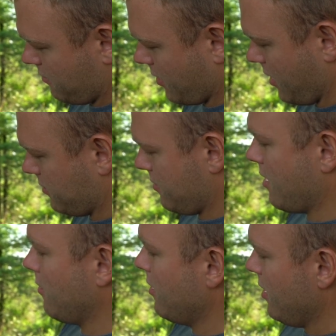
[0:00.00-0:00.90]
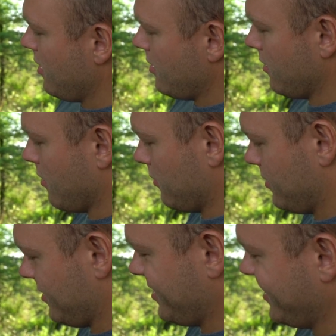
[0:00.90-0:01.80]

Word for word: Okay, so now you go to,